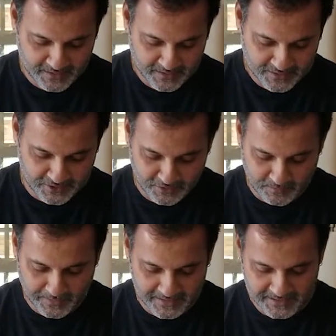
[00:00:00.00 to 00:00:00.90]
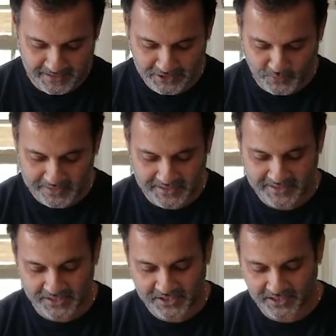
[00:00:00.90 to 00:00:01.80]
So pizza is
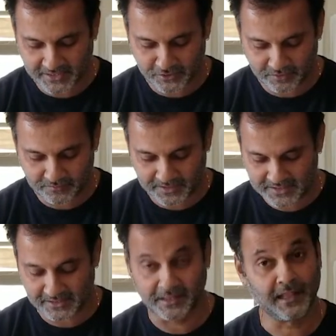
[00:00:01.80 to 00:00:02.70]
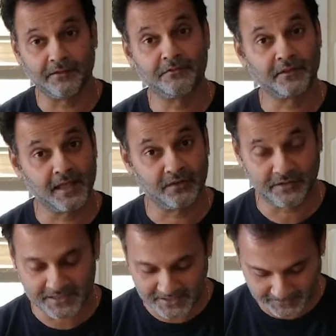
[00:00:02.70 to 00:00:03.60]
quintessentially universally loved for that
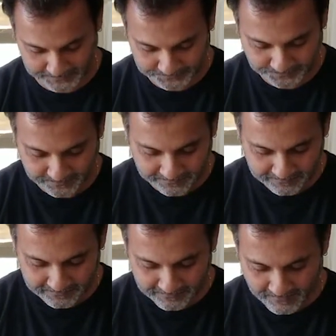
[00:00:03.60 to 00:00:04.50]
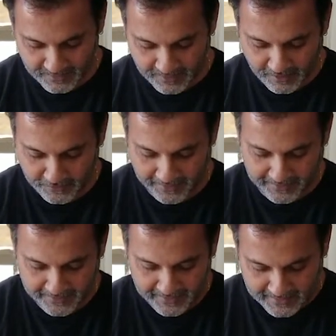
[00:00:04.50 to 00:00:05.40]
reason. Okay,
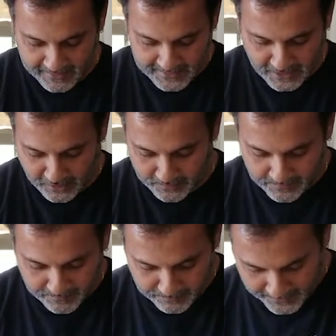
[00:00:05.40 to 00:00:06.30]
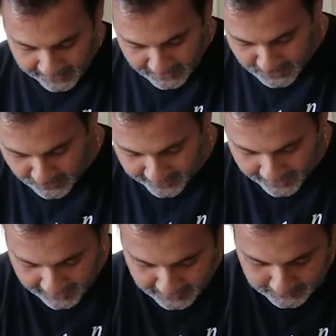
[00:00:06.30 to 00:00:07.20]
so bring the dough
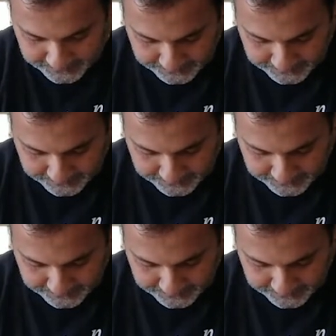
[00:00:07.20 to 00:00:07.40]
together